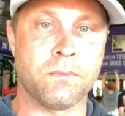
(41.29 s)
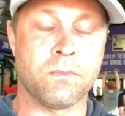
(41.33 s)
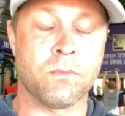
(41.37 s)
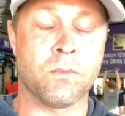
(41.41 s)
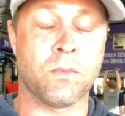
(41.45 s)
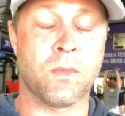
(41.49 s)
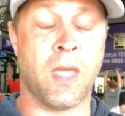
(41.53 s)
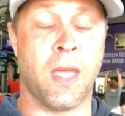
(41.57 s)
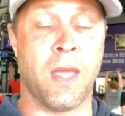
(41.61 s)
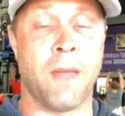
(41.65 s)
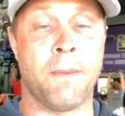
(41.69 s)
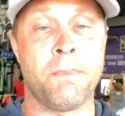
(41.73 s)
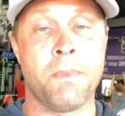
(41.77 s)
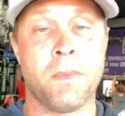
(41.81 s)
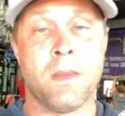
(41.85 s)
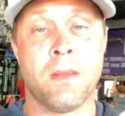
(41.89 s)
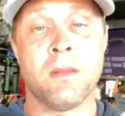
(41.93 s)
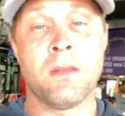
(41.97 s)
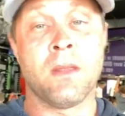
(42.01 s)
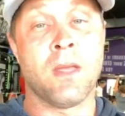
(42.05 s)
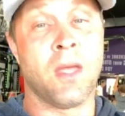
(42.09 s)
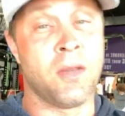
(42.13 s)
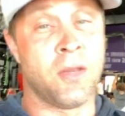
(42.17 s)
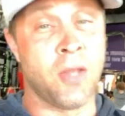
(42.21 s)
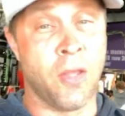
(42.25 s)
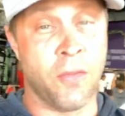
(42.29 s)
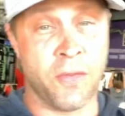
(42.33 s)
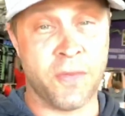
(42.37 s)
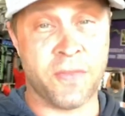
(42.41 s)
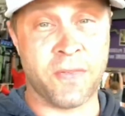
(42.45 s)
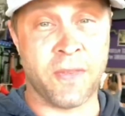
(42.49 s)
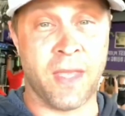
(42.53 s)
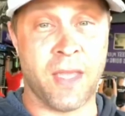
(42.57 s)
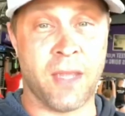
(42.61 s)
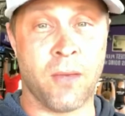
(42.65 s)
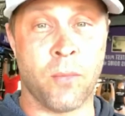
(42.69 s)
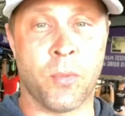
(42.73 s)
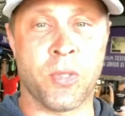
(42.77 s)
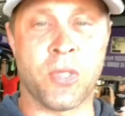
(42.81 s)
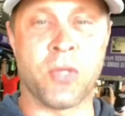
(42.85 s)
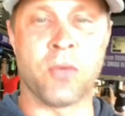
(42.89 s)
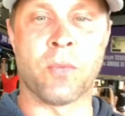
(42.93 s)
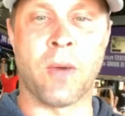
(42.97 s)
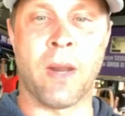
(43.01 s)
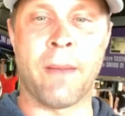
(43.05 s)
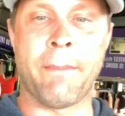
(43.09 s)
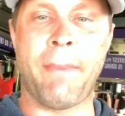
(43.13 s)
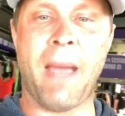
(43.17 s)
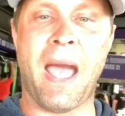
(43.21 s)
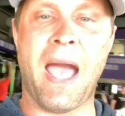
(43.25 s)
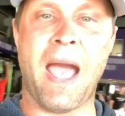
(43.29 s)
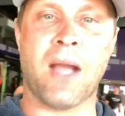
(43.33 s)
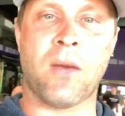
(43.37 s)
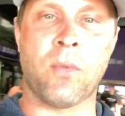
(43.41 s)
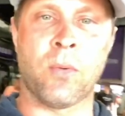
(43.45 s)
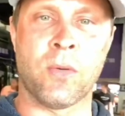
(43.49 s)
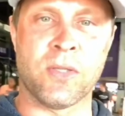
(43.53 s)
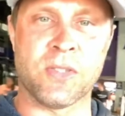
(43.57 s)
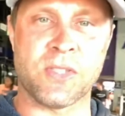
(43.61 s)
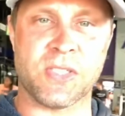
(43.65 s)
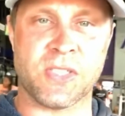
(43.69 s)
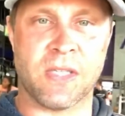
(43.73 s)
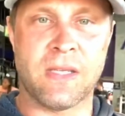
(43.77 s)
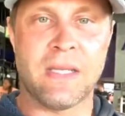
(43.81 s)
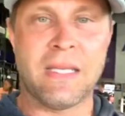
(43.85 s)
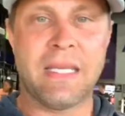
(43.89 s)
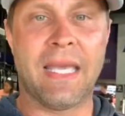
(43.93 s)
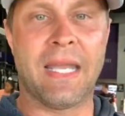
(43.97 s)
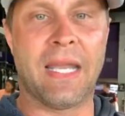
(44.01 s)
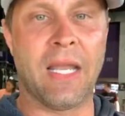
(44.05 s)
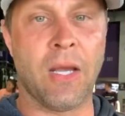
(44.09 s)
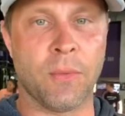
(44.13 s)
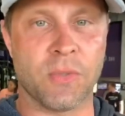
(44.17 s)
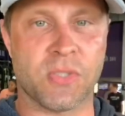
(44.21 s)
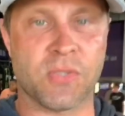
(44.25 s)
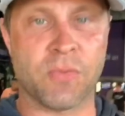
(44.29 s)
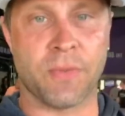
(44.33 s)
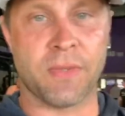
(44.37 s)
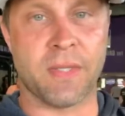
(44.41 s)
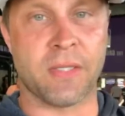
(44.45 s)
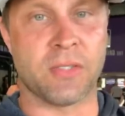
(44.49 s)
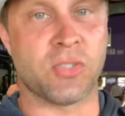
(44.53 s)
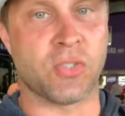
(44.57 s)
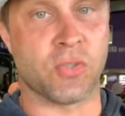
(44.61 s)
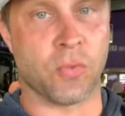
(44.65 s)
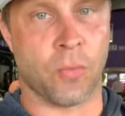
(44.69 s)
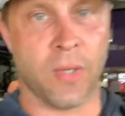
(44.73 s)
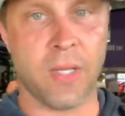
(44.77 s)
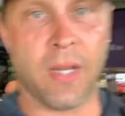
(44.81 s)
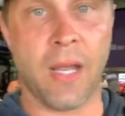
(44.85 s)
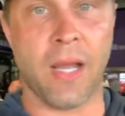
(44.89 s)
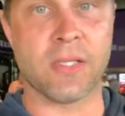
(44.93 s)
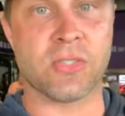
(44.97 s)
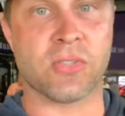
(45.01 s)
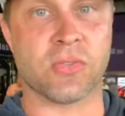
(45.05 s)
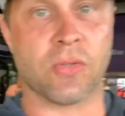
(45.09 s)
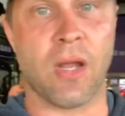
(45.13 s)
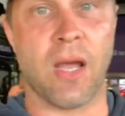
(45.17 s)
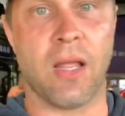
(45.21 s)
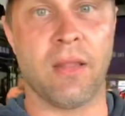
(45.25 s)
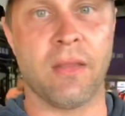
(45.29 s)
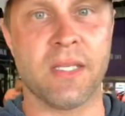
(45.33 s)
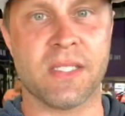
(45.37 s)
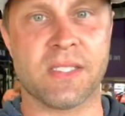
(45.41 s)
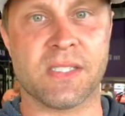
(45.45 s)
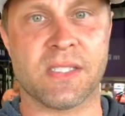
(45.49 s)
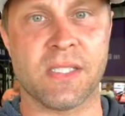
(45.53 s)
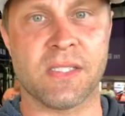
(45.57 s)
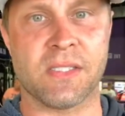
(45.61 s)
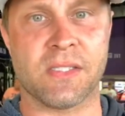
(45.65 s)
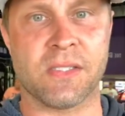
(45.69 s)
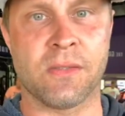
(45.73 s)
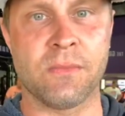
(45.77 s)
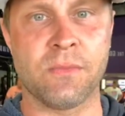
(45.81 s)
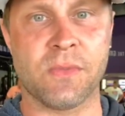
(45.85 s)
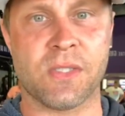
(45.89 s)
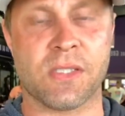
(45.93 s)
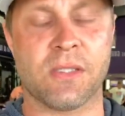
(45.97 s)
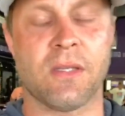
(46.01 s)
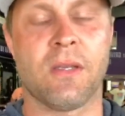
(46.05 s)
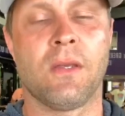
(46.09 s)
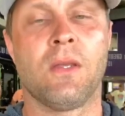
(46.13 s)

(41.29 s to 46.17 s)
Okay. Another thing, when you run backwards, it helps with the joint hydraulic systems.